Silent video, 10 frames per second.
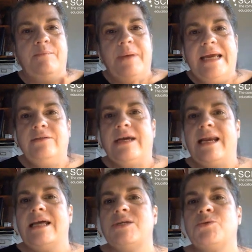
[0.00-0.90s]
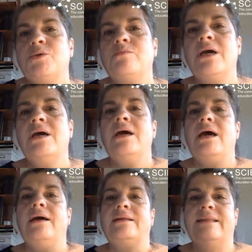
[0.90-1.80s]
can play in the classroom,
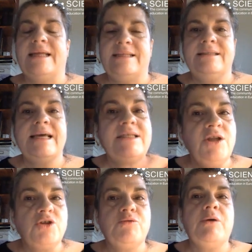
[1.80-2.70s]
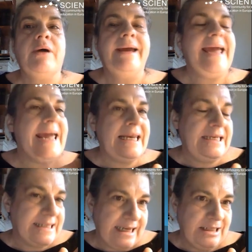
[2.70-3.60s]
and that does not require
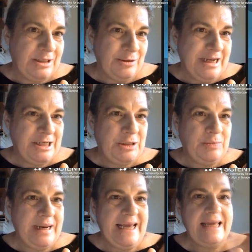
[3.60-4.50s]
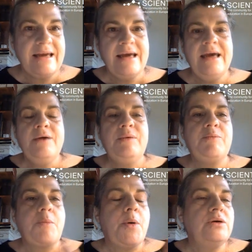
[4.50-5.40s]
any science knowledge to play. We
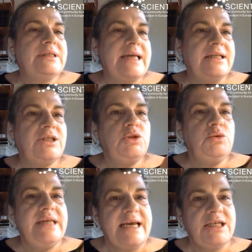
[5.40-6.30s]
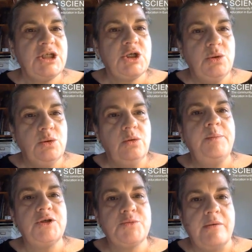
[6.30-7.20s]
propose that to their school,
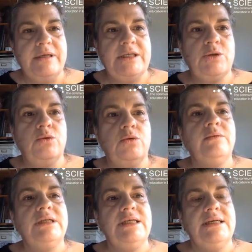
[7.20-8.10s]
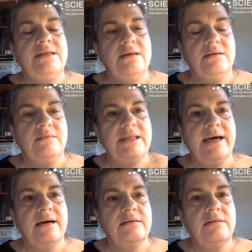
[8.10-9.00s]
post-primary school, which is
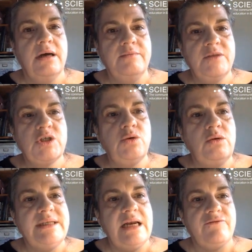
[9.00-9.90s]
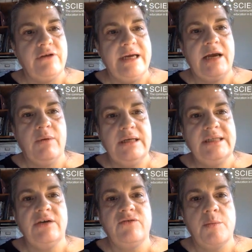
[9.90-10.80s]
their school delivering
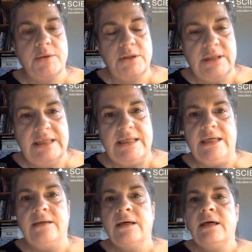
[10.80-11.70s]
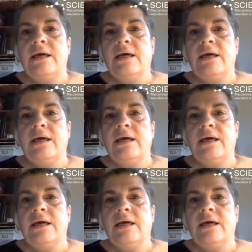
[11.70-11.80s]
equality of opportunity.